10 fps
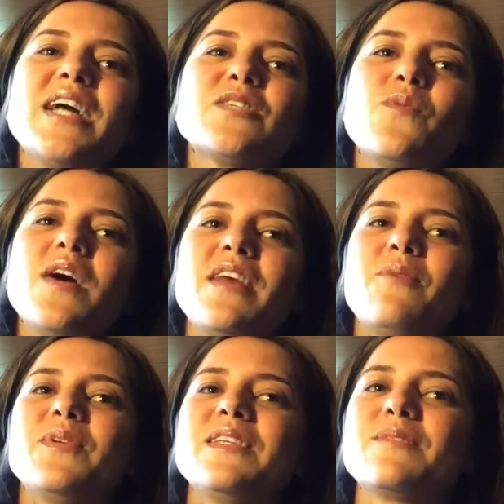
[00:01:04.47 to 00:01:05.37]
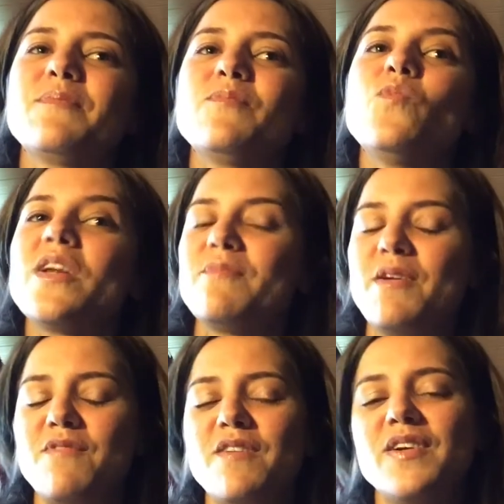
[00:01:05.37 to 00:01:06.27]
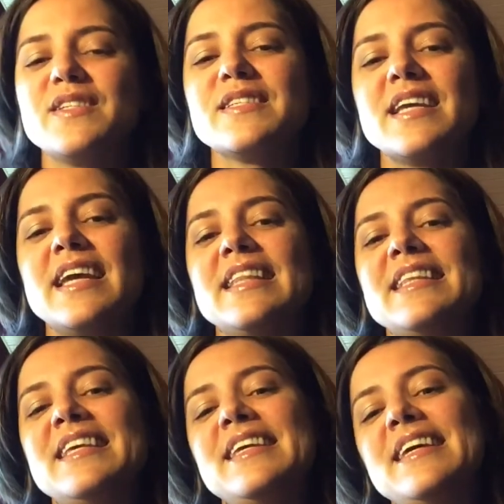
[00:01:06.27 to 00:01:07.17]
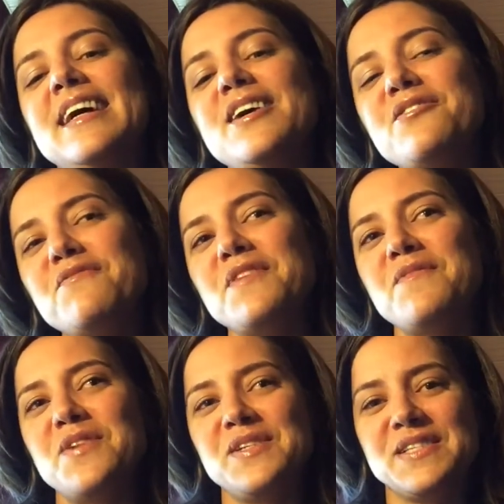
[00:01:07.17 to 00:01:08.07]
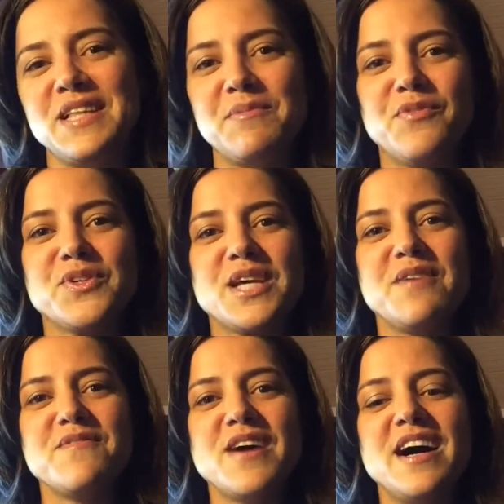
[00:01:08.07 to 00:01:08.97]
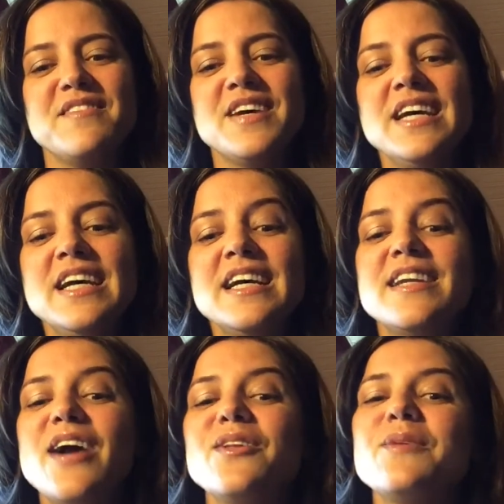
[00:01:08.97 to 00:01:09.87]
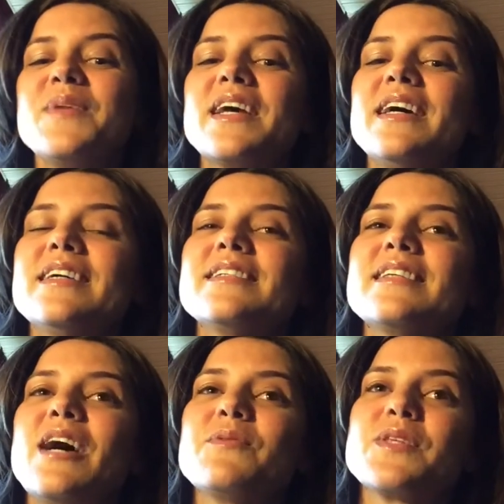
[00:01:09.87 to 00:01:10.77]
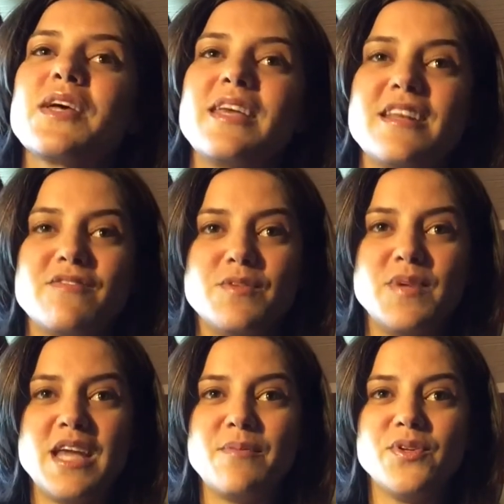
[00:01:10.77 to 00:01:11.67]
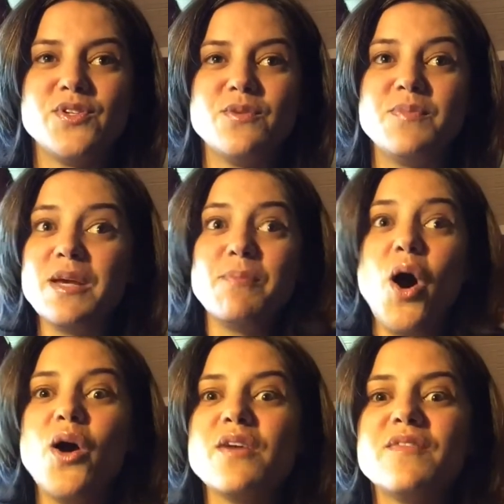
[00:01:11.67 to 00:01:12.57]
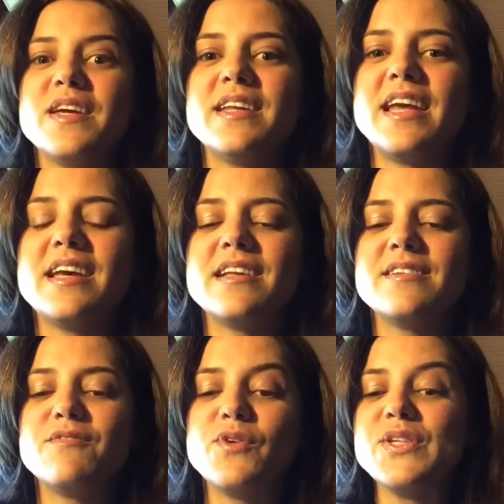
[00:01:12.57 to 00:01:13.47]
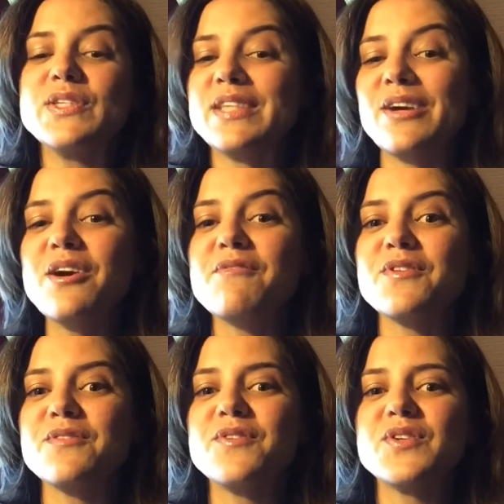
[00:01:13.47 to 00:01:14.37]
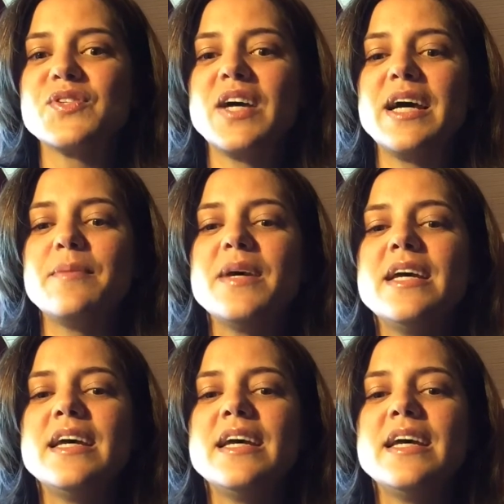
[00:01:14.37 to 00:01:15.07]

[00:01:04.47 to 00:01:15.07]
that's why that one is one of my favorites. And the other favorite is The Land Before Time 5, not only because I was lucky enough to be able to be a part of it and voice Cera for the first time,